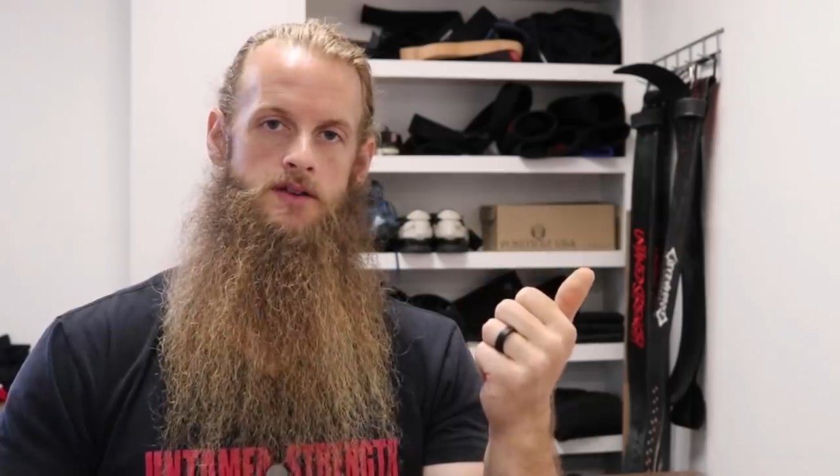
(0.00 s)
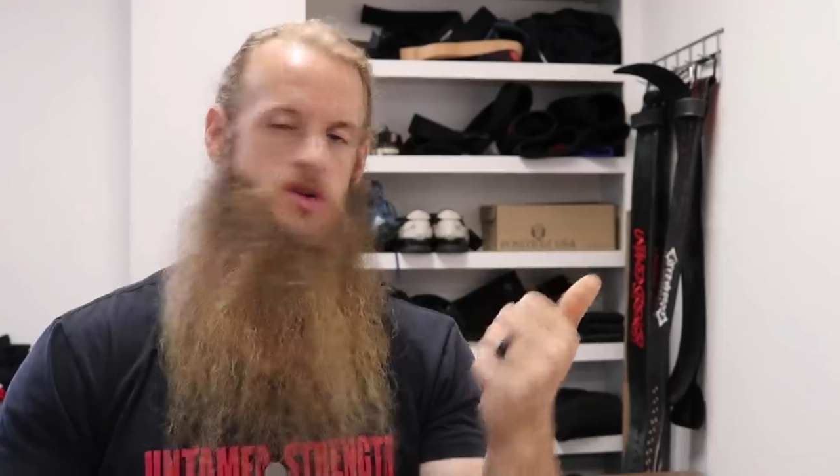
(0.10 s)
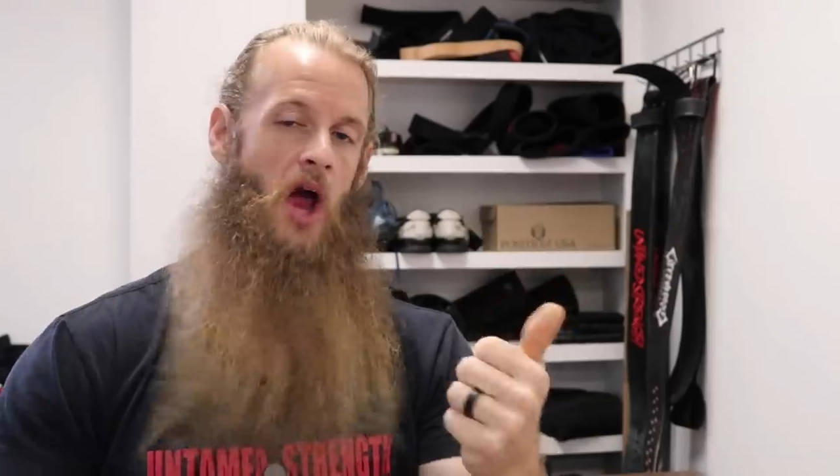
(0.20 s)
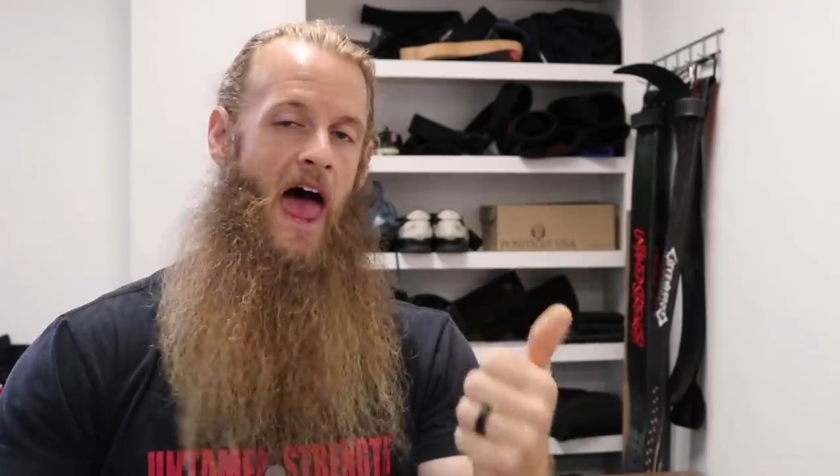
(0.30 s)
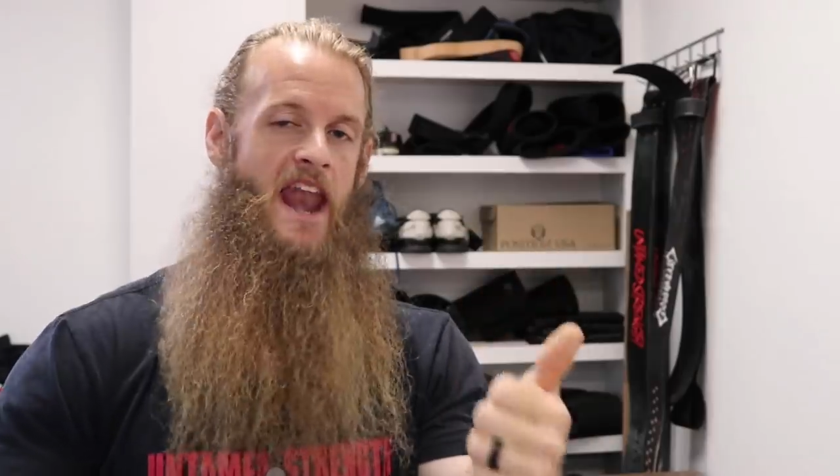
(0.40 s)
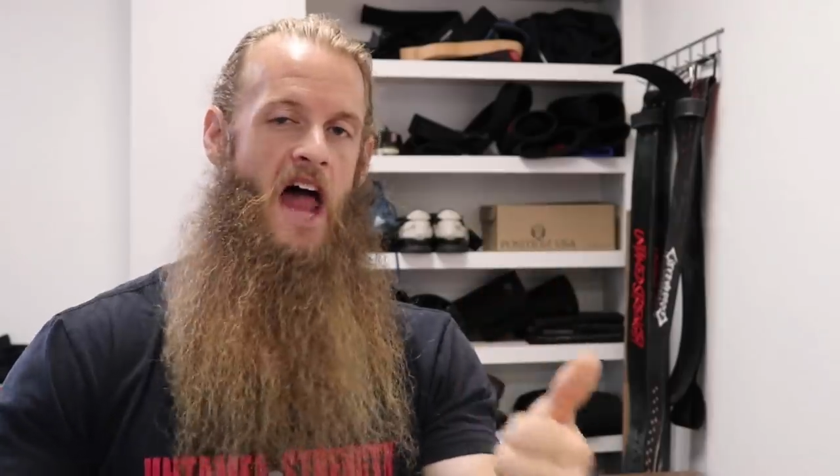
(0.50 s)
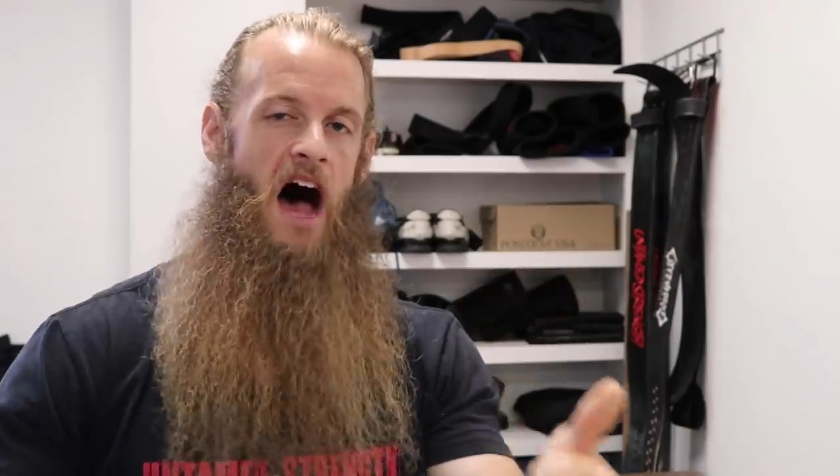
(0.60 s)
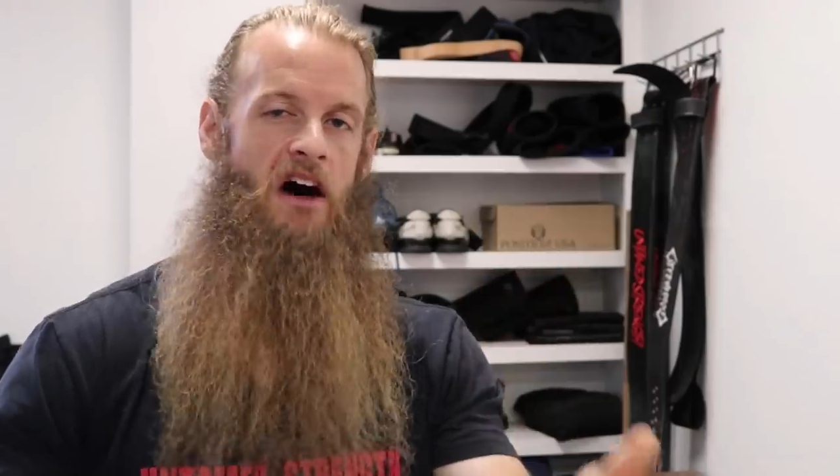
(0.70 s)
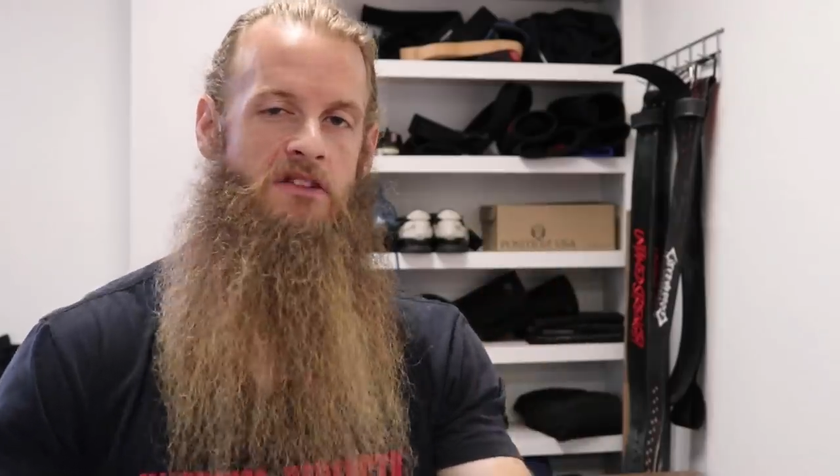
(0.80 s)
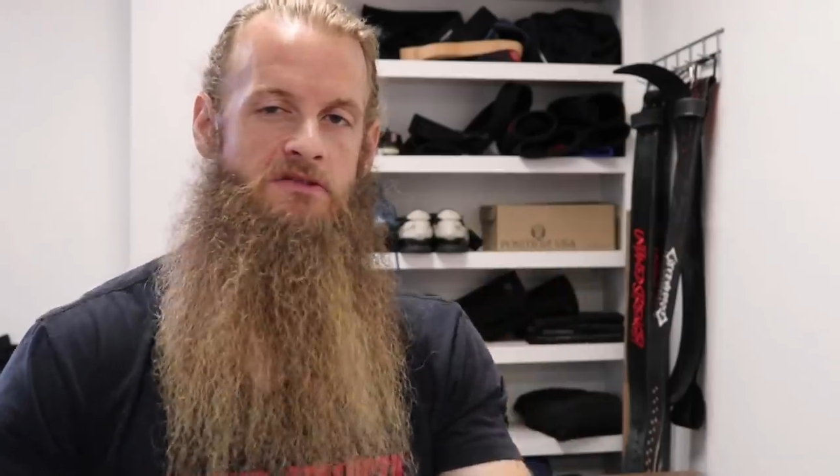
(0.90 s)
trend
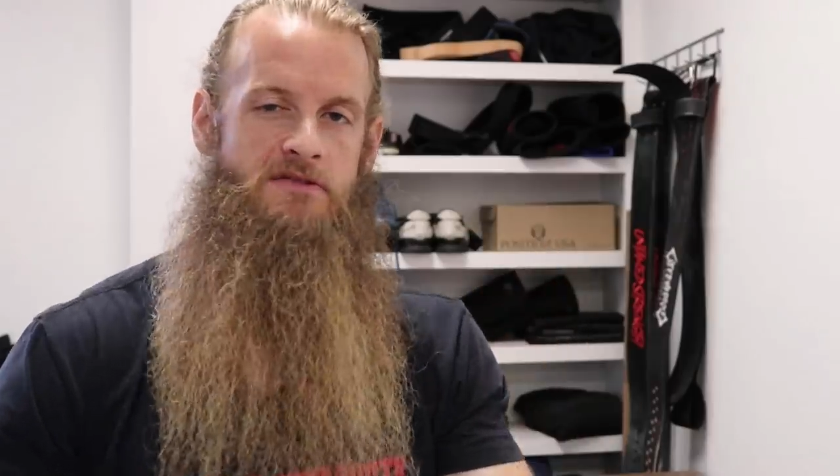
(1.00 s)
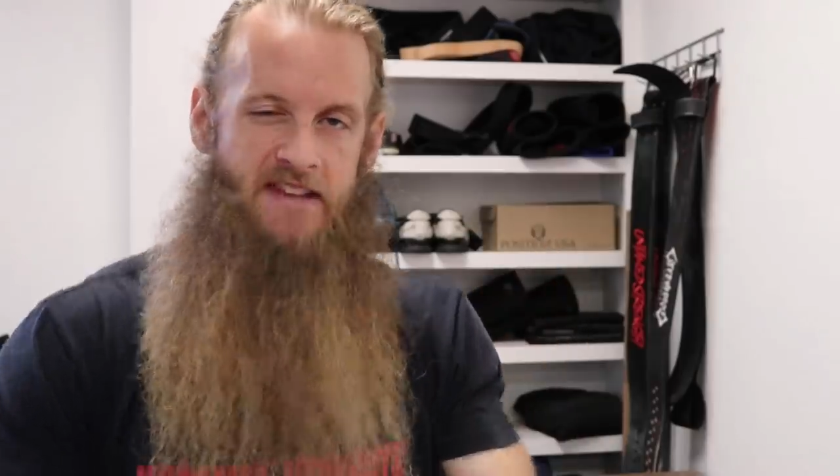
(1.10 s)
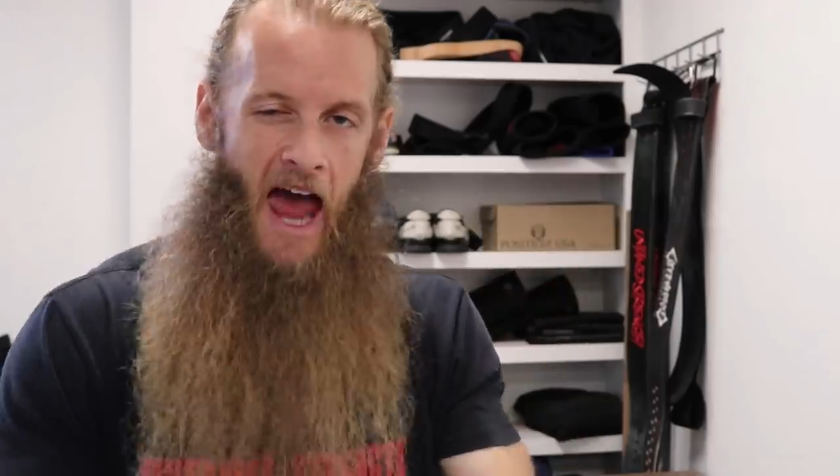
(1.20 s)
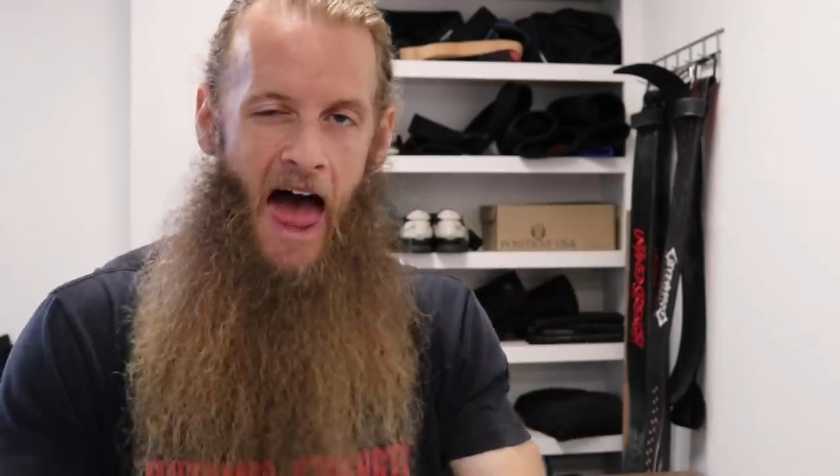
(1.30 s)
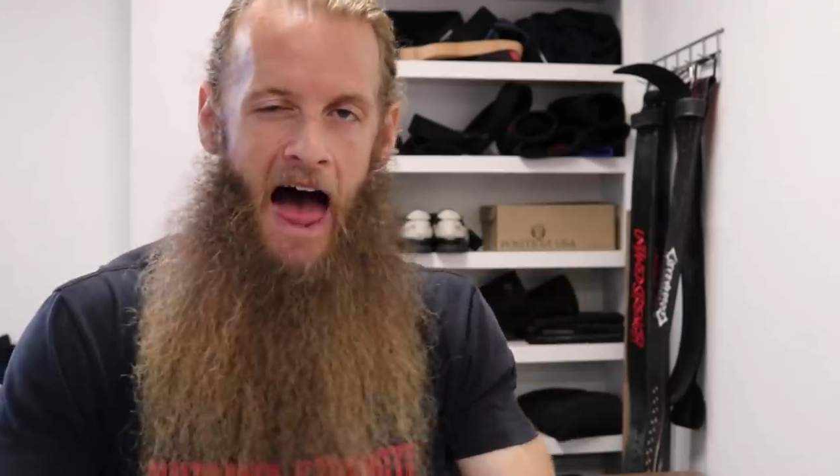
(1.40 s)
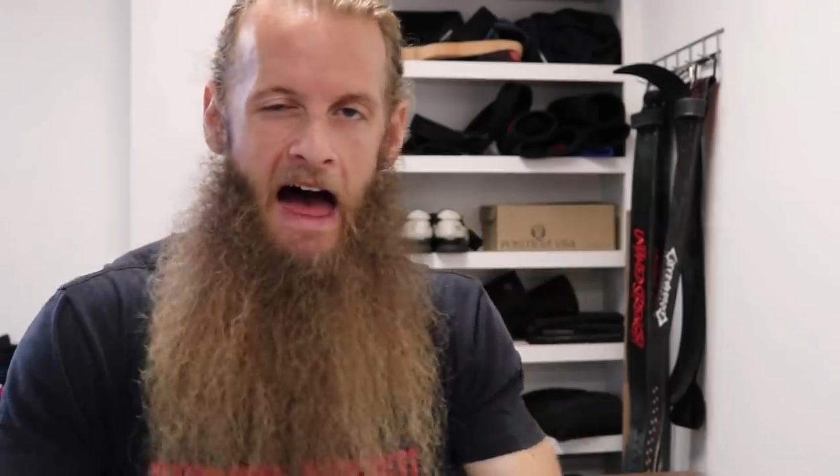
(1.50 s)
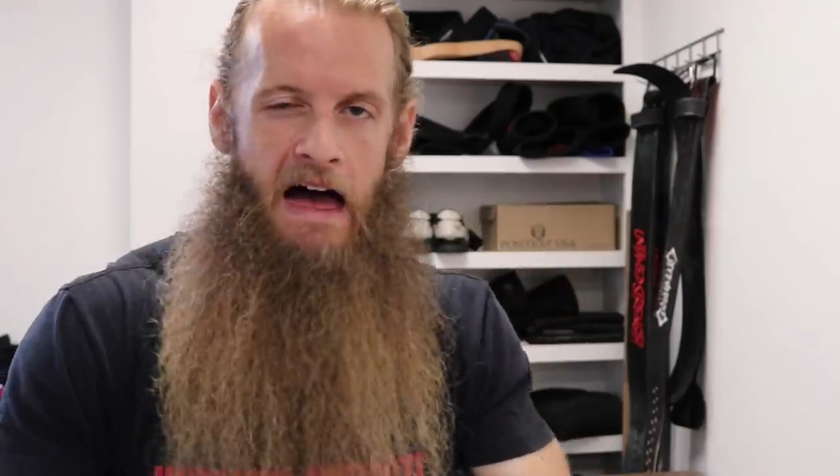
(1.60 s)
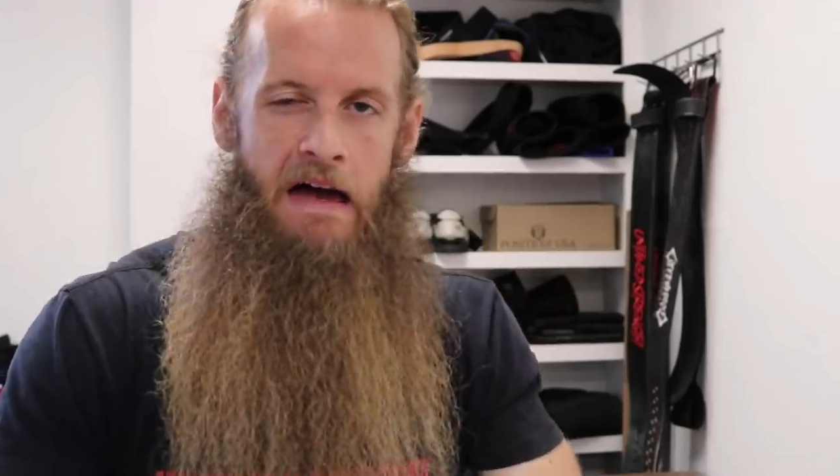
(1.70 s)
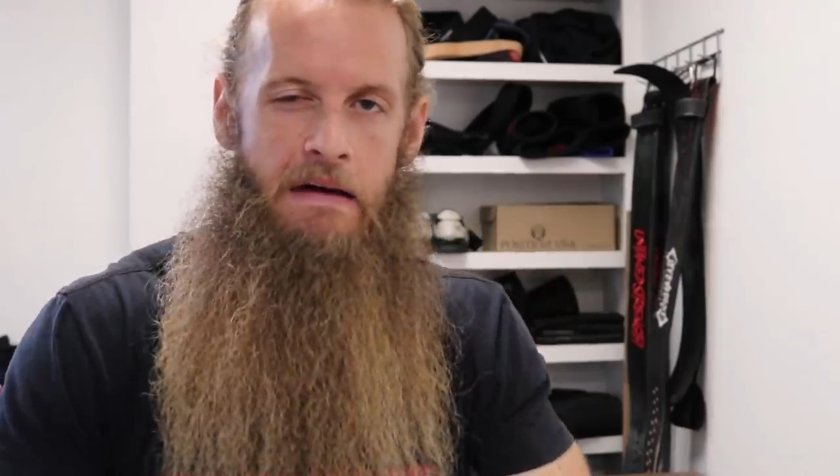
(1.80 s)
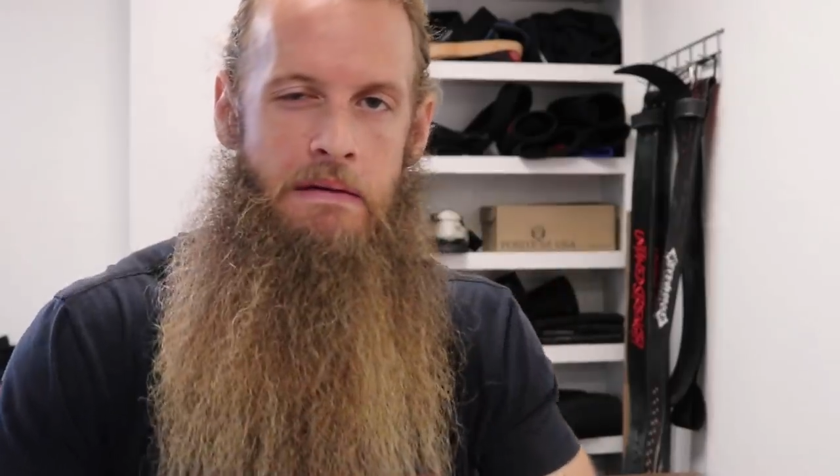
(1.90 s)
on
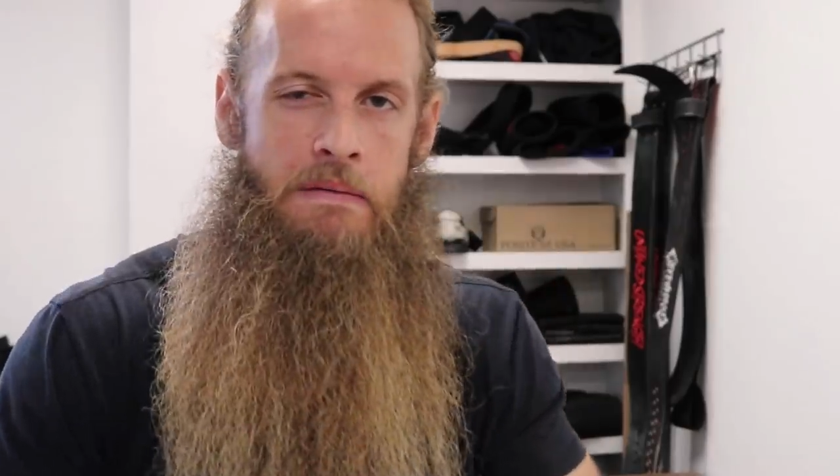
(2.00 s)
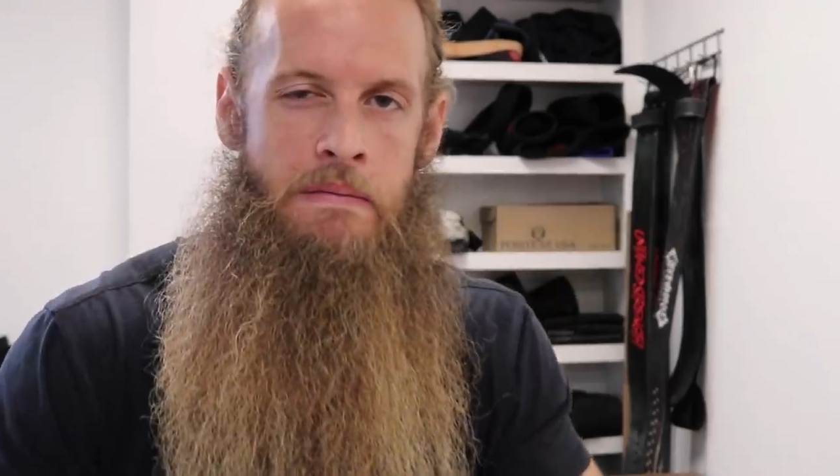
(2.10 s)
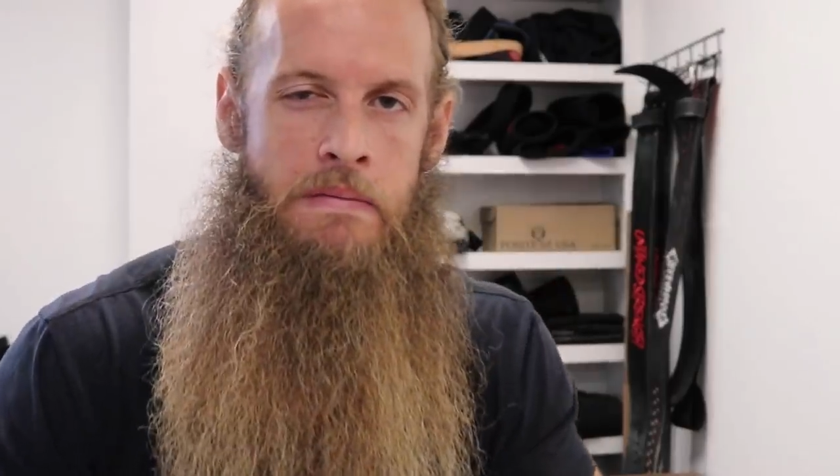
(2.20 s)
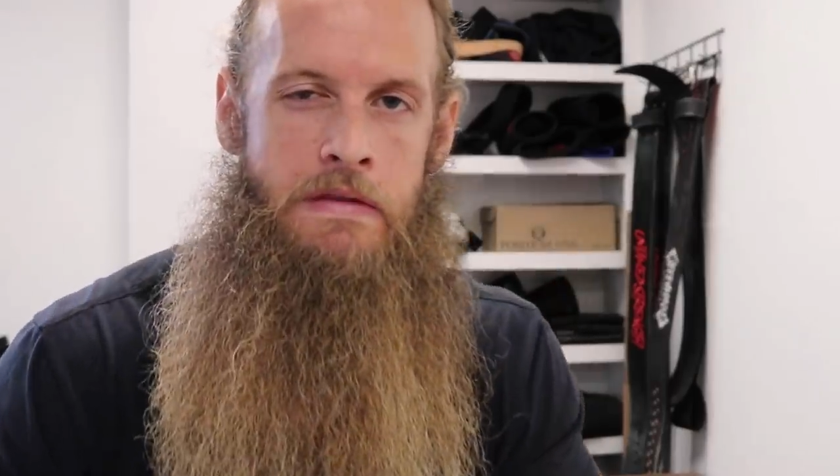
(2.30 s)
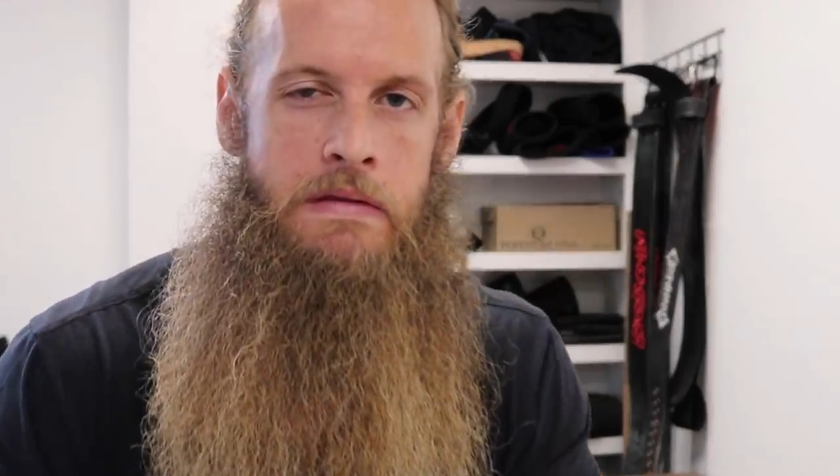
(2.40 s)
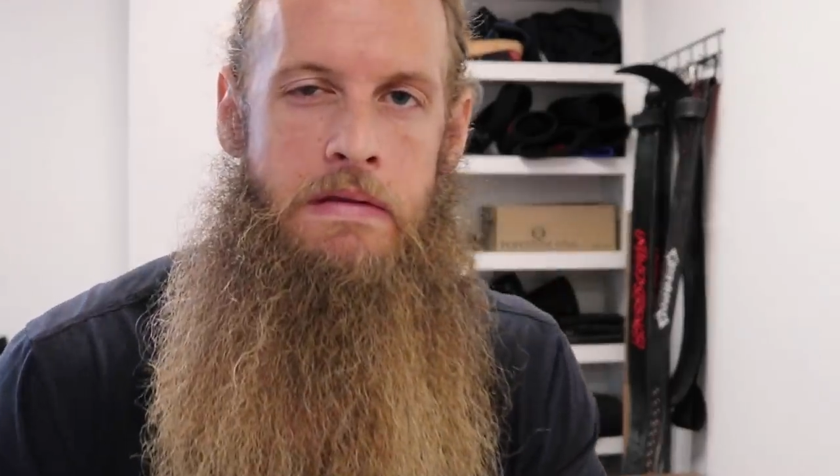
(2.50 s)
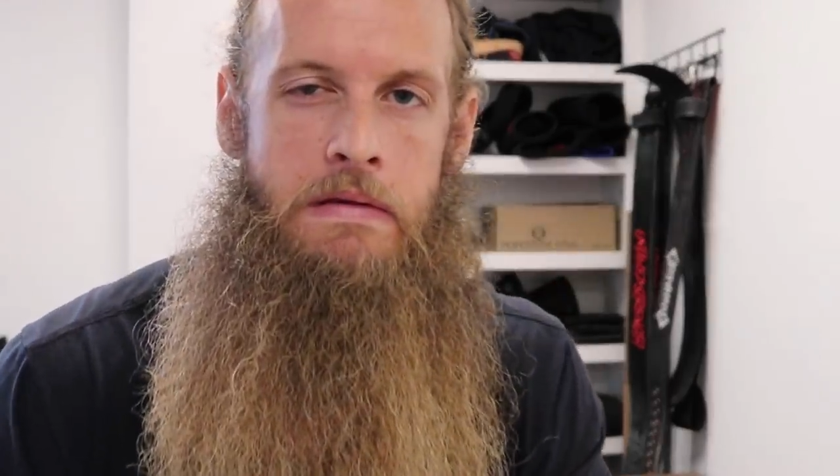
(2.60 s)
time!